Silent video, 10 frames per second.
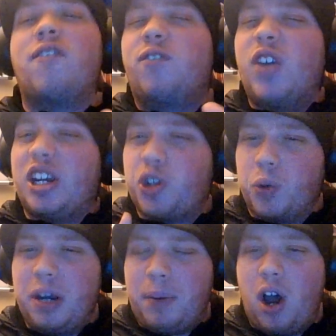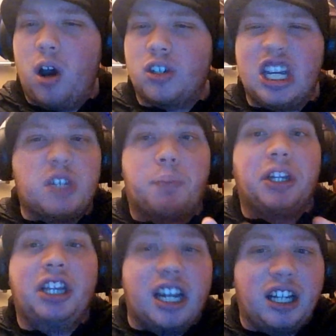victory pose is
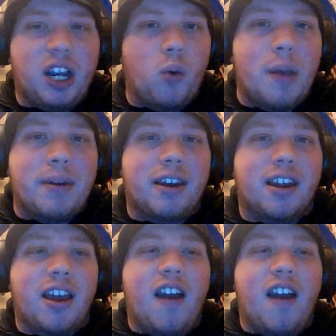belittling women